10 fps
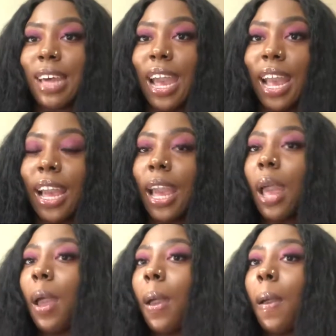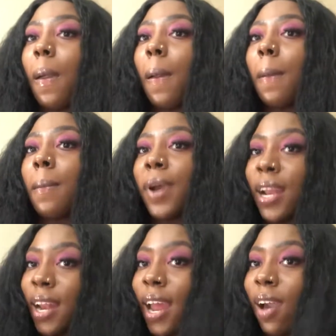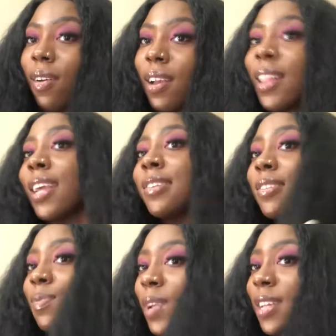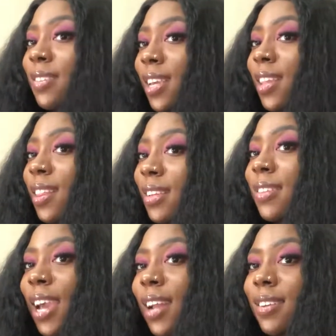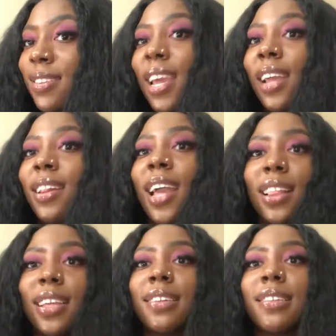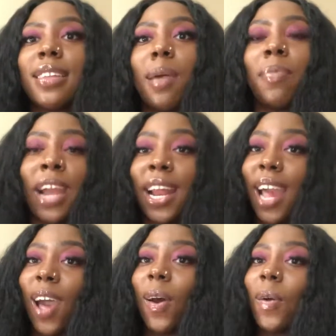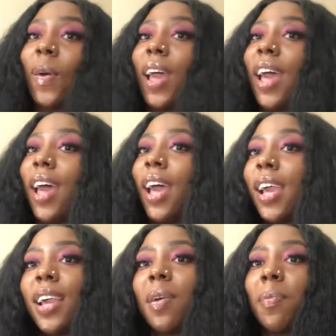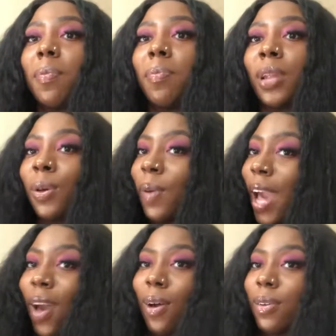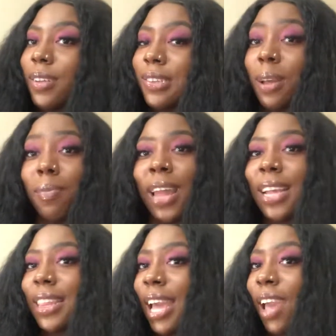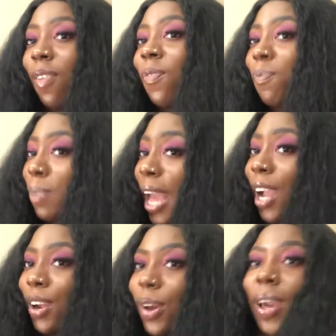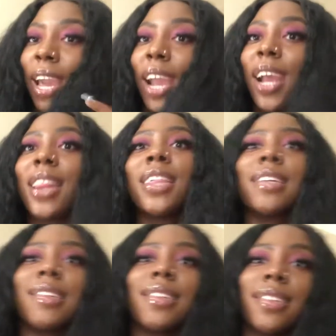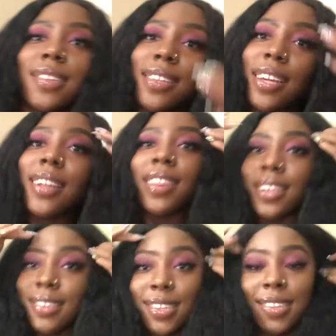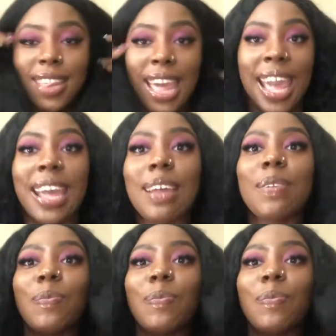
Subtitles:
like braided out. And this is when it's in this kind of state, like this. A braid out, blew out, something like that, black girl hair, this is that.